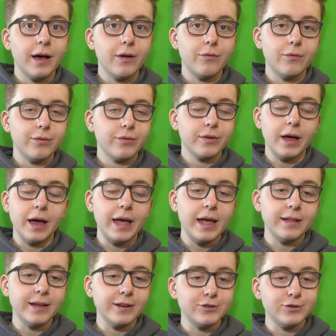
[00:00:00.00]
I, I
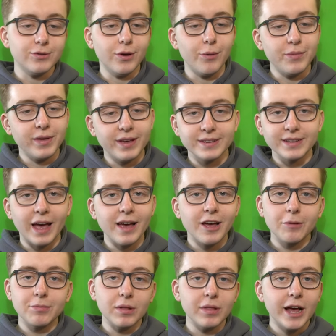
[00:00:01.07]
hate that shoe though because I
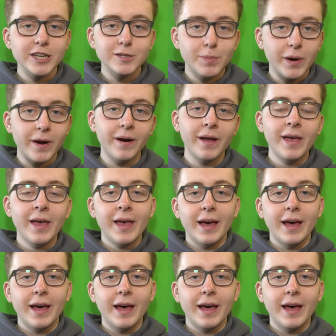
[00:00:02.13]
caught the last pair.